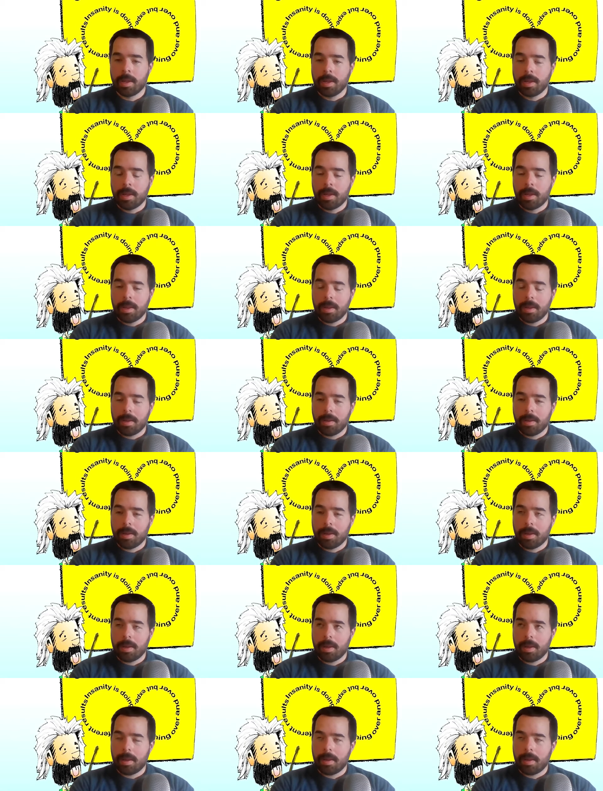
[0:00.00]

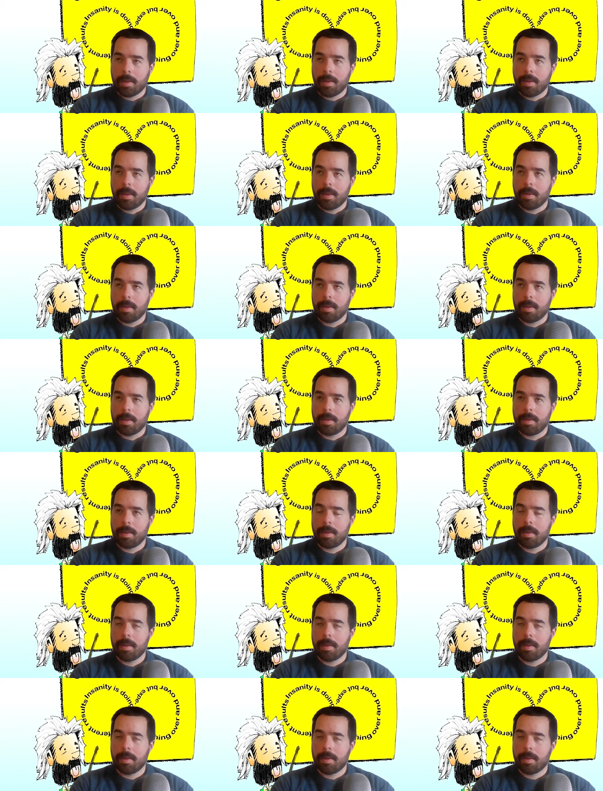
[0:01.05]
(no one is talking)